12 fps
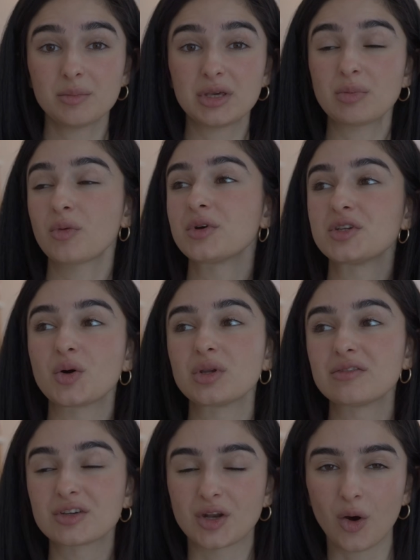people we don't
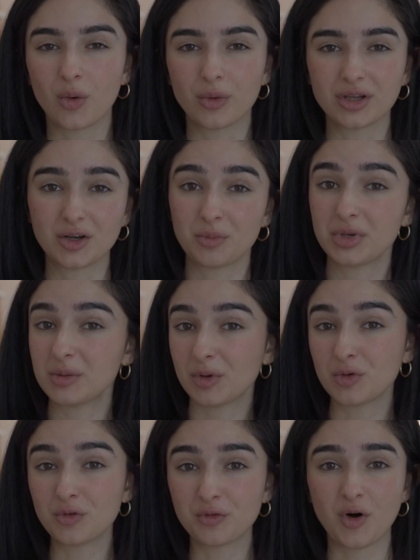even know, you know,
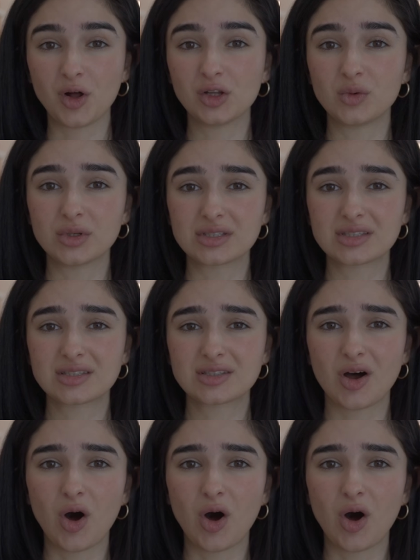people who follow us